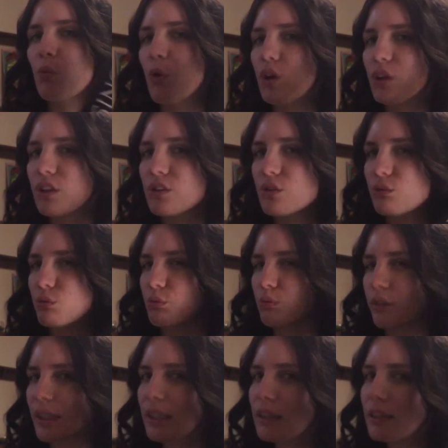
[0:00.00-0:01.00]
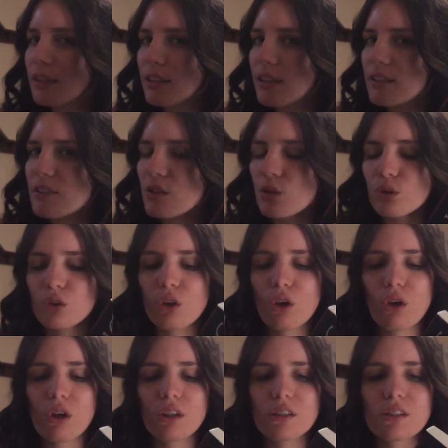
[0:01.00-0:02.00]
wanted to read this or
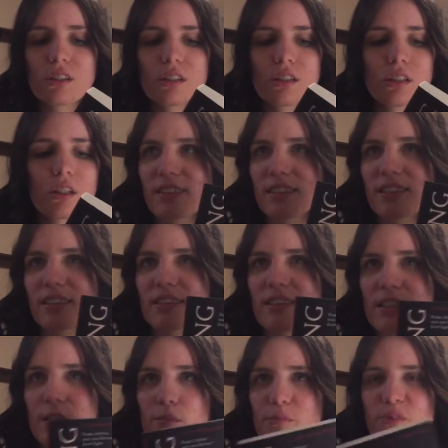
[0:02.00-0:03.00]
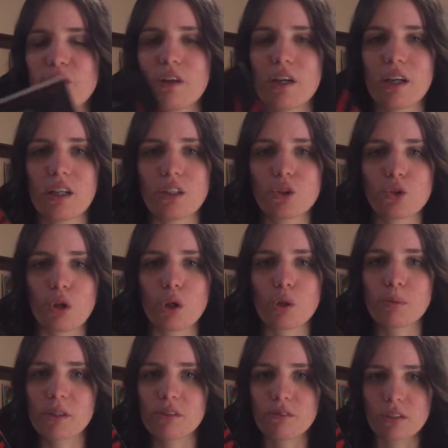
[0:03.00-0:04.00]
not. It seems very
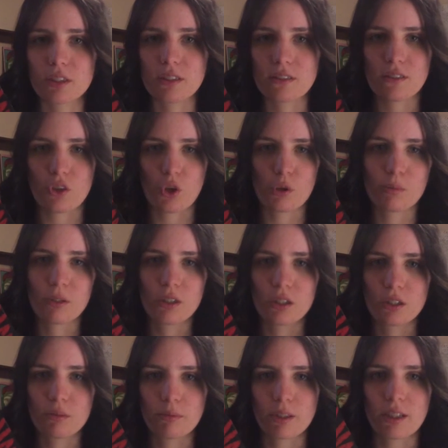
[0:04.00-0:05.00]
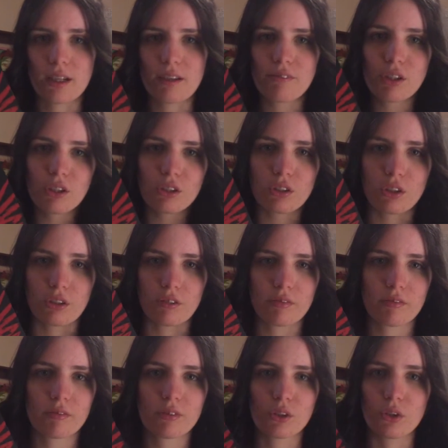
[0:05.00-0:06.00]
tropey for dystopian, but I've heard a lot of
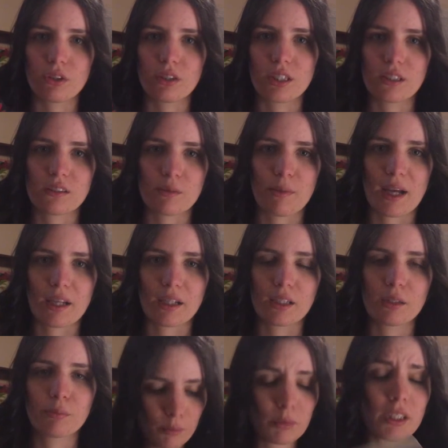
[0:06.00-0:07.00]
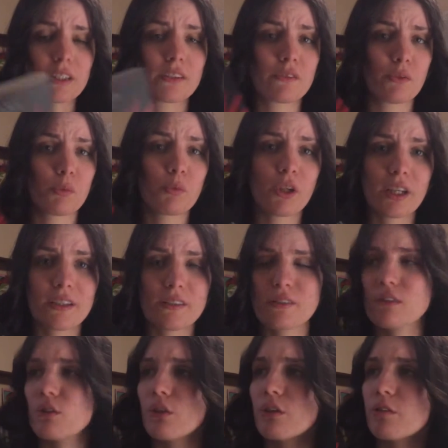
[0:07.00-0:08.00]
good things about it. Plus, from what I
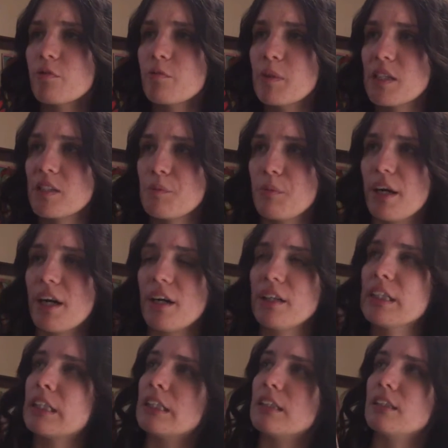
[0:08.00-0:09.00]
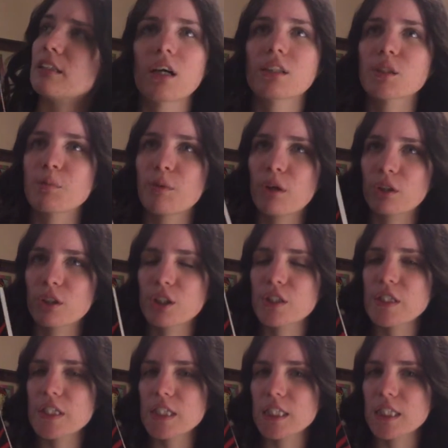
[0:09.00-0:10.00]
saw of Pierce Brown in Pasha Polis'